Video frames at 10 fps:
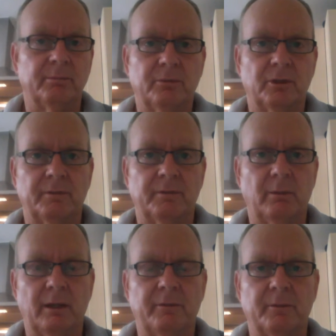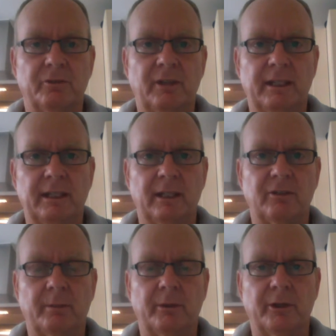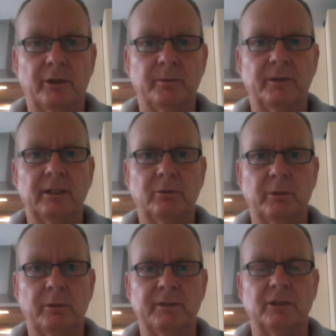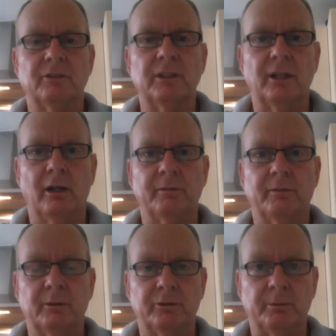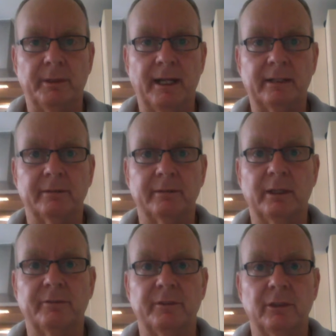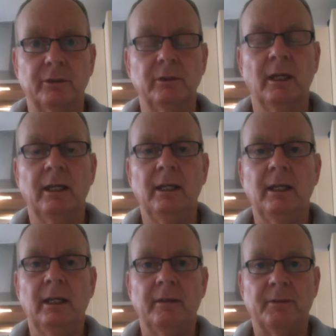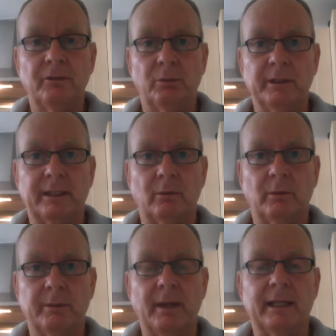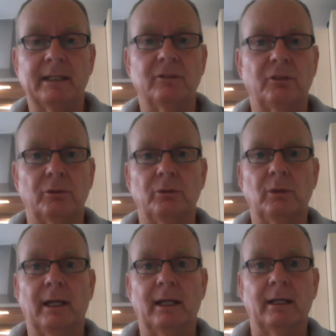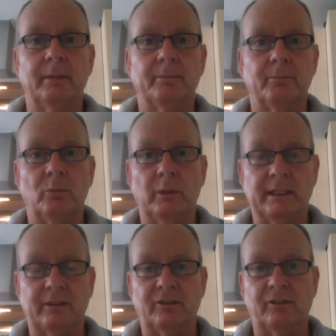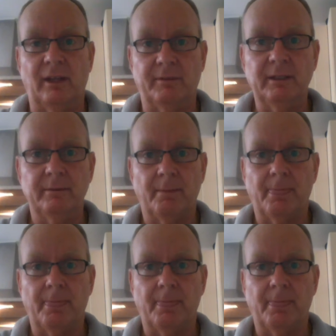sort of get away from the study, catch up on home things. Whatever you did, hopefully it was a productive one for you. This week we're back into week 7.